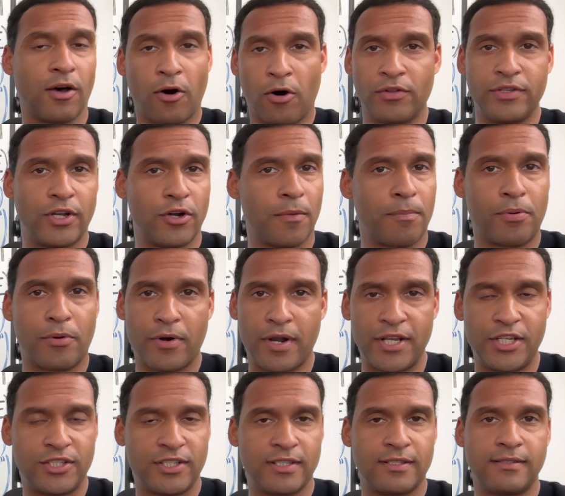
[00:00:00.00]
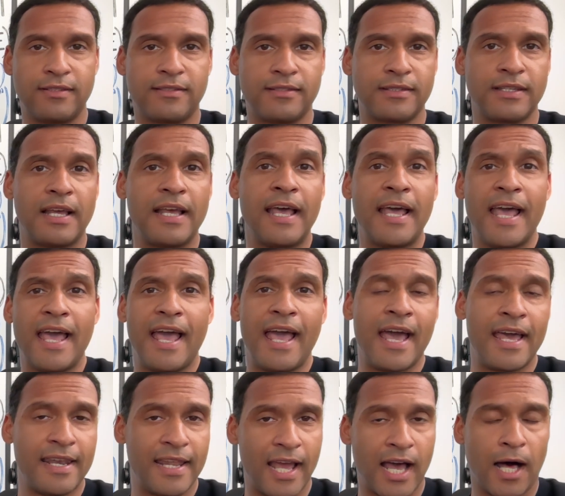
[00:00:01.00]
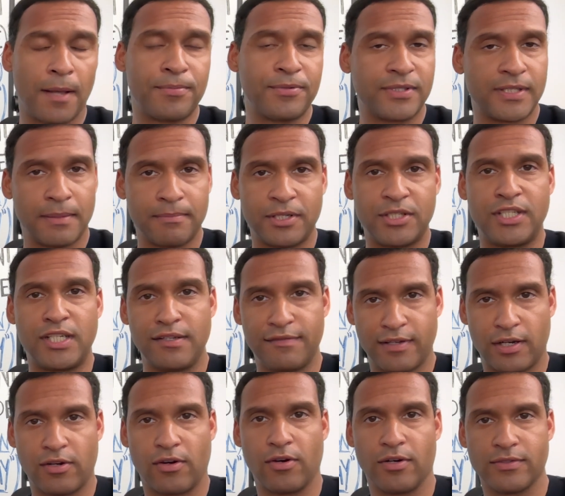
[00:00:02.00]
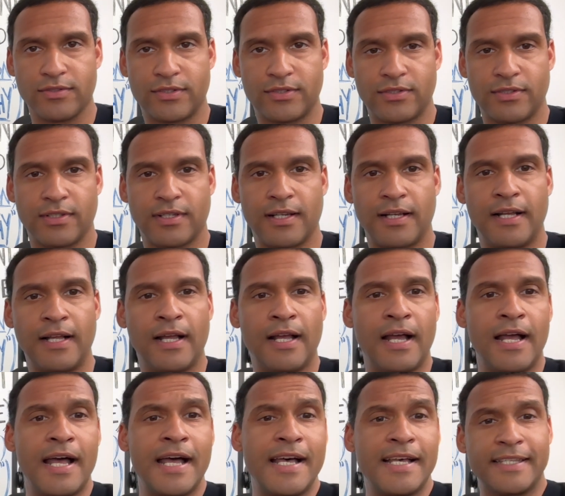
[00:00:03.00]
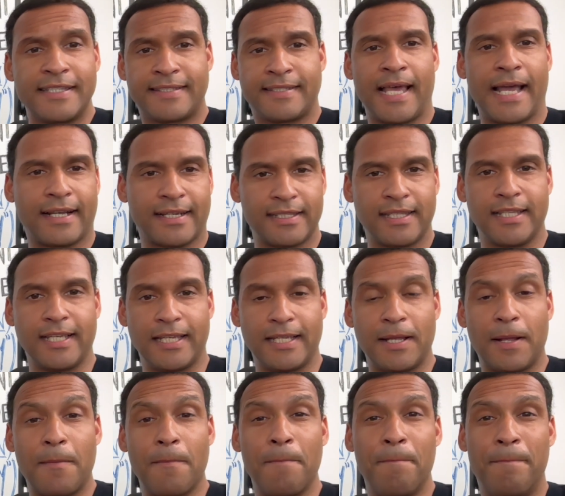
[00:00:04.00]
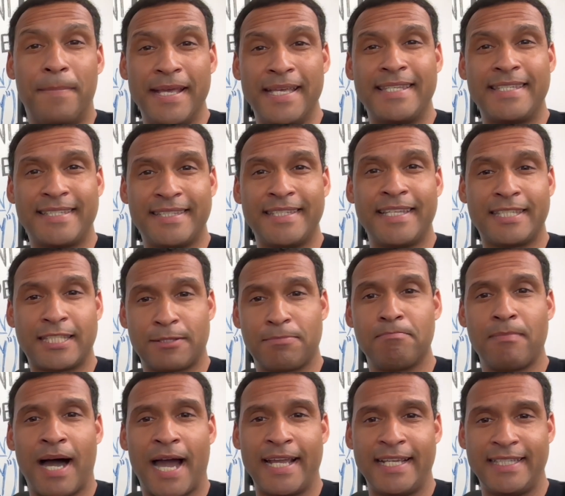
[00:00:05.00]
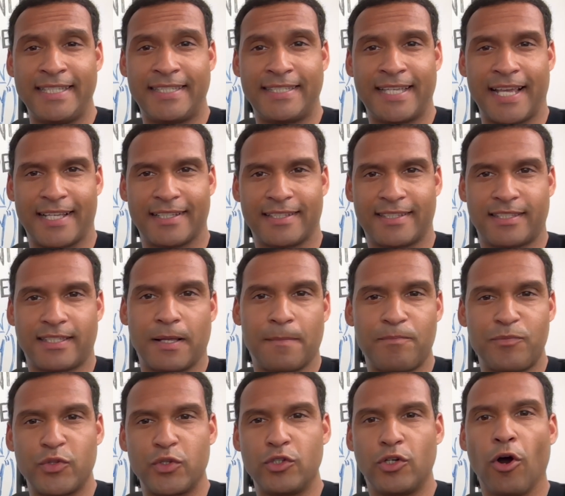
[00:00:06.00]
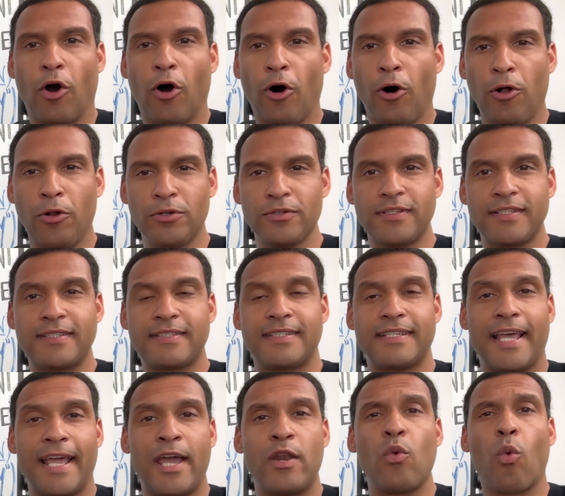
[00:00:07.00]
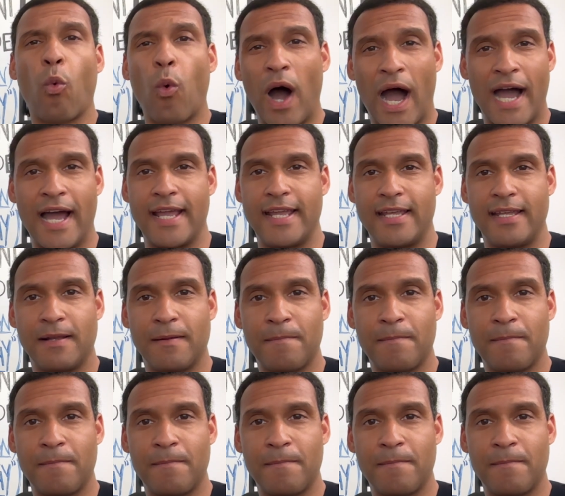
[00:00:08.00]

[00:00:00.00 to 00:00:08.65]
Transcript: all their operations and helps them achieve their goals. Secondly, business mindset, goals and why.